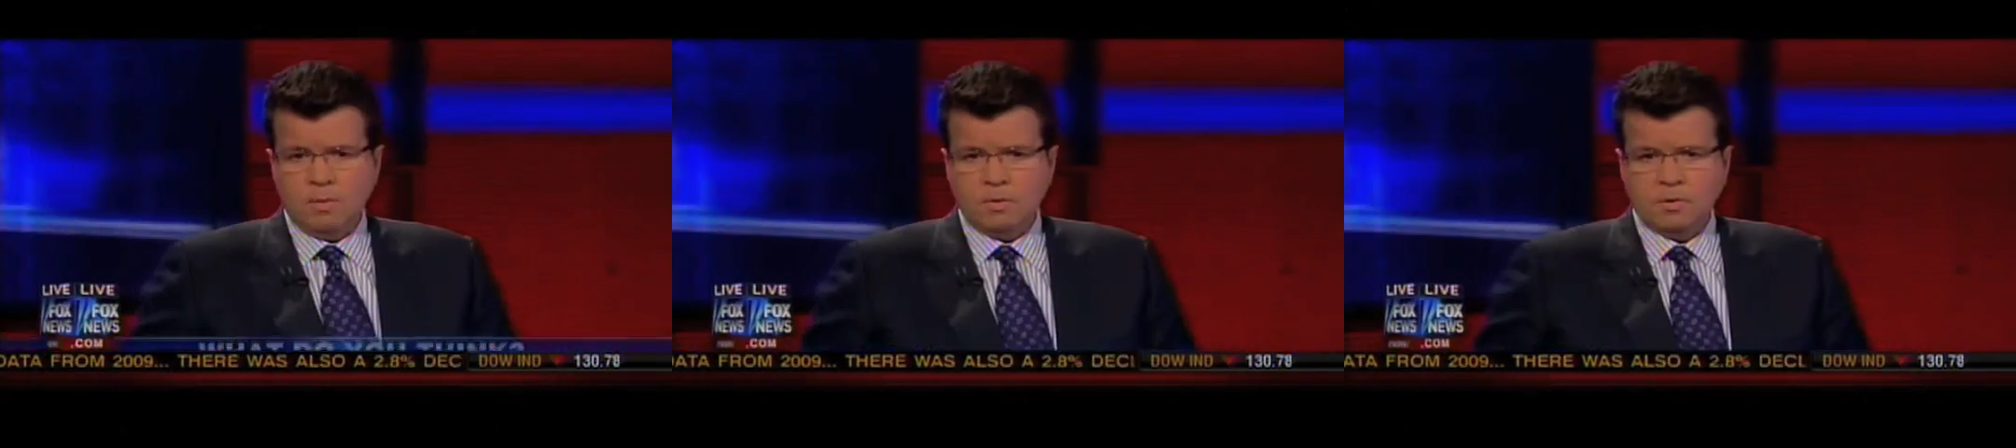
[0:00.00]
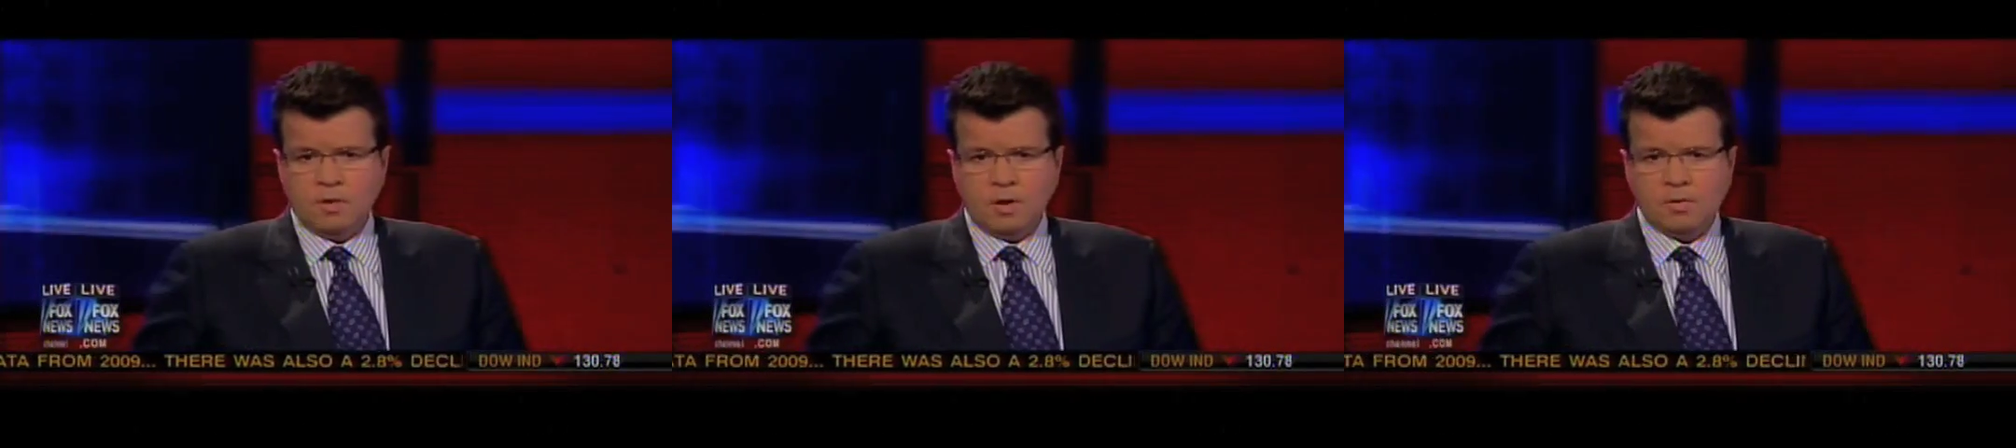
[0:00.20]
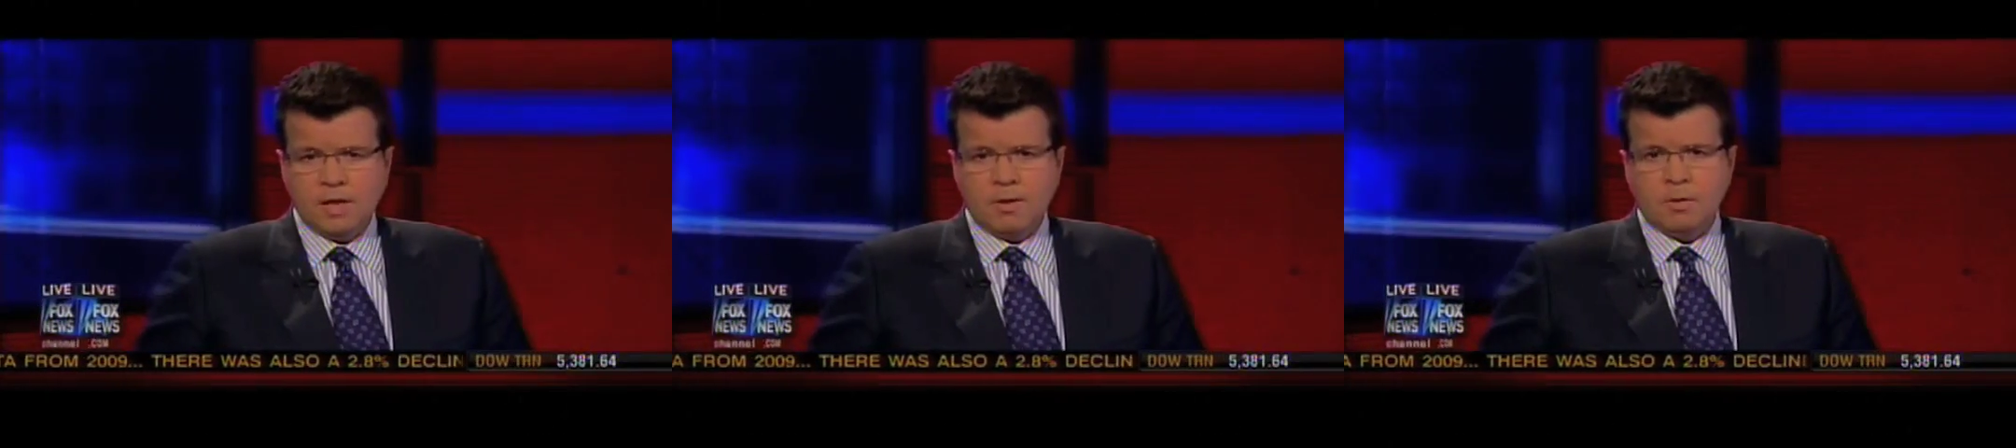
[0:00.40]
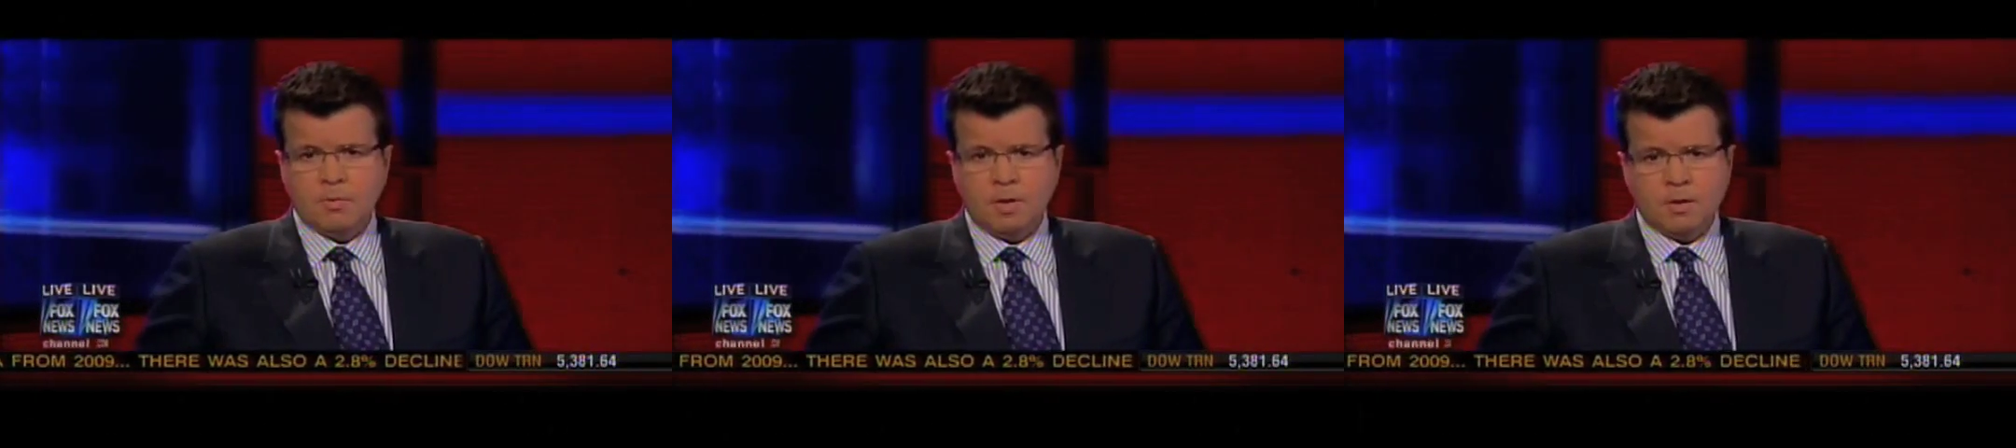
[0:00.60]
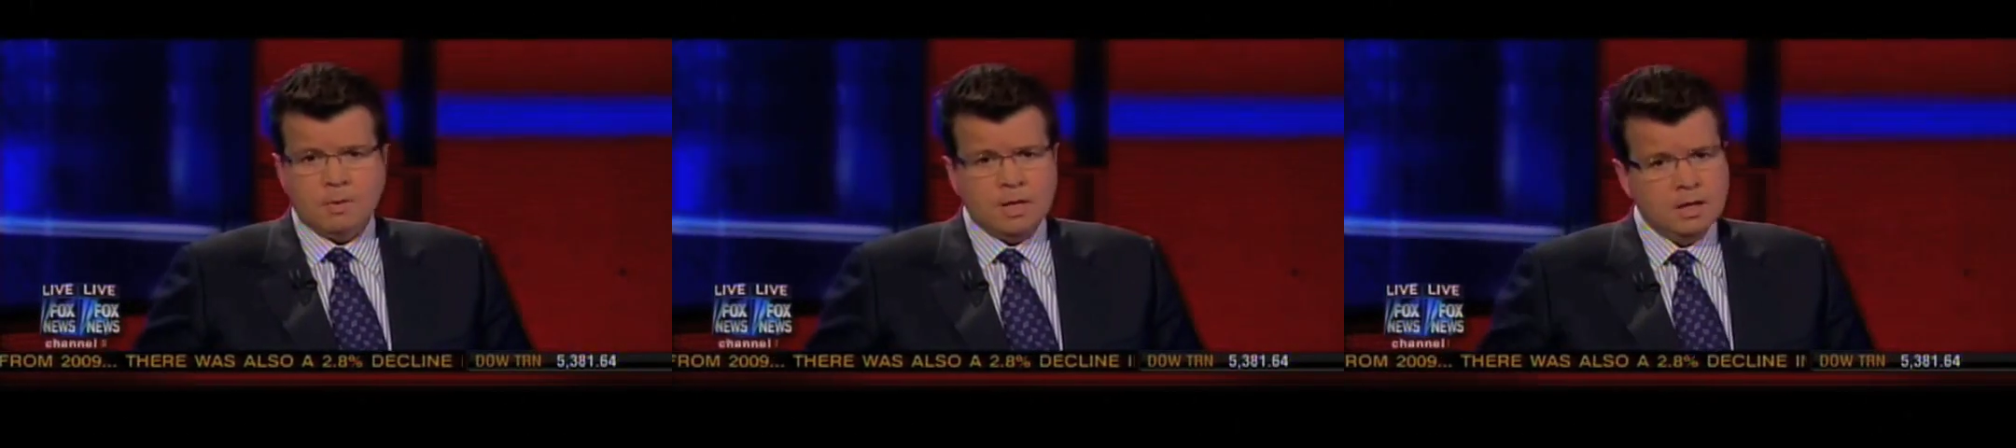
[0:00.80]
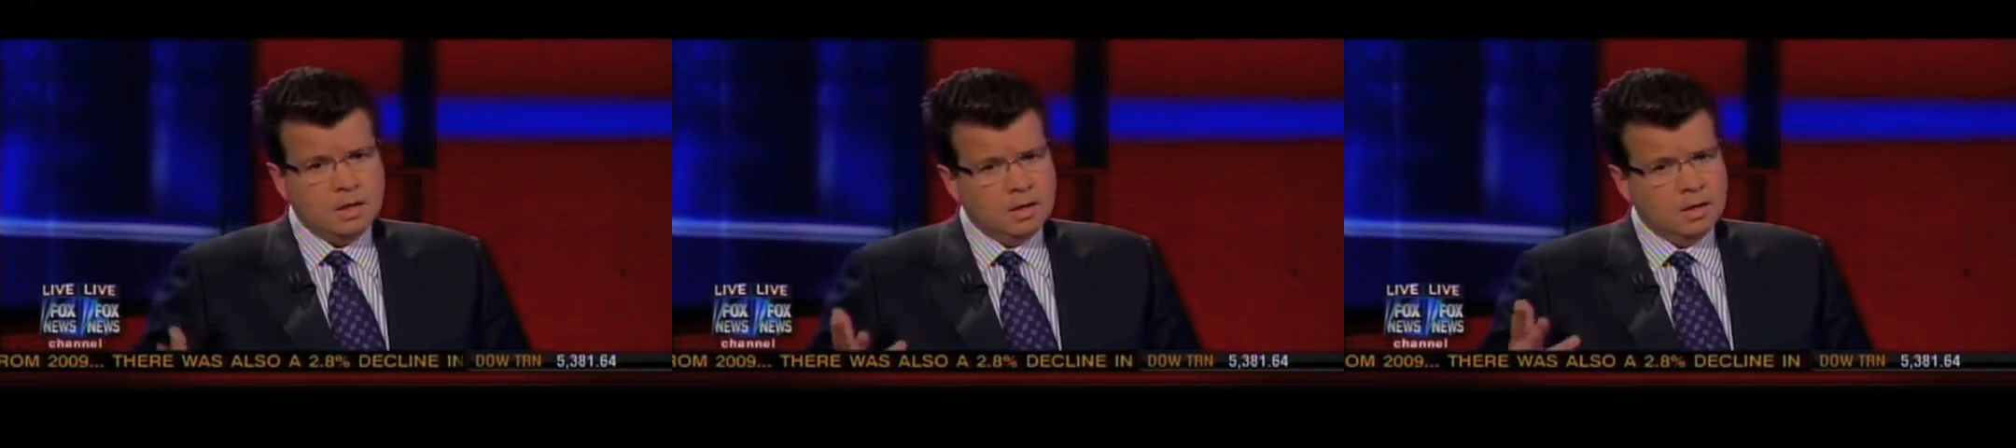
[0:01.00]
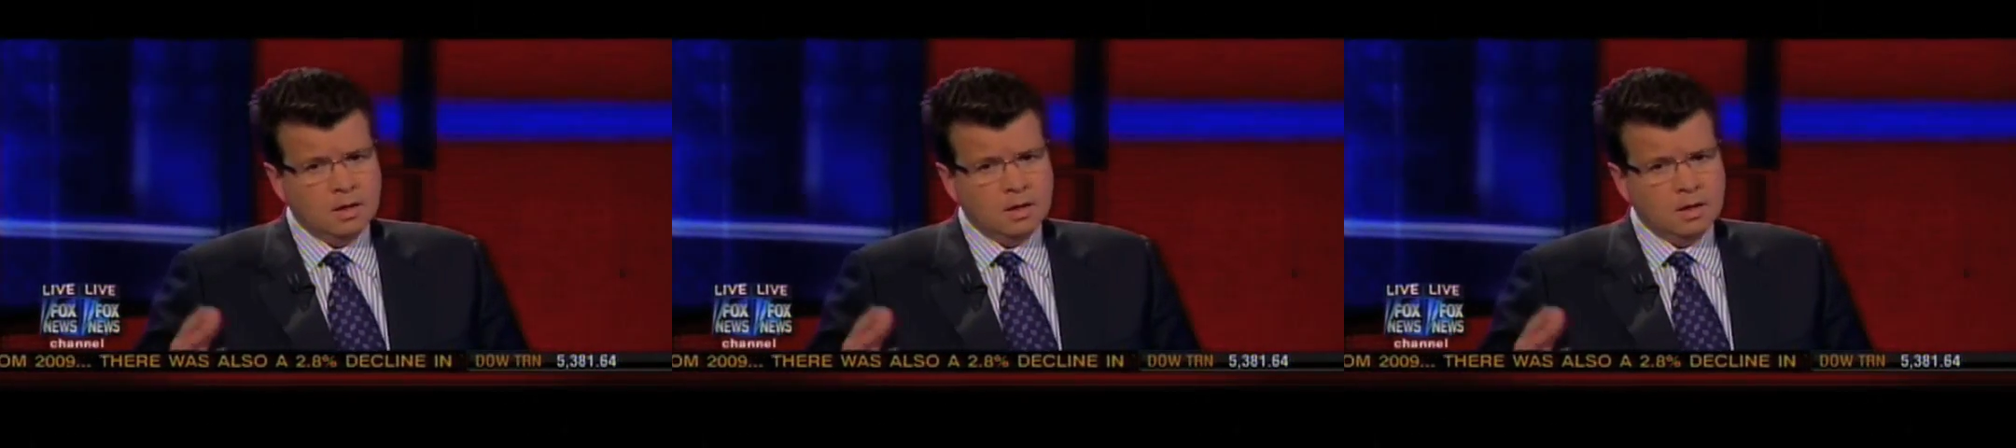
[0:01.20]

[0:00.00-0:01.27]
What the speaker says: representative, Labor Department,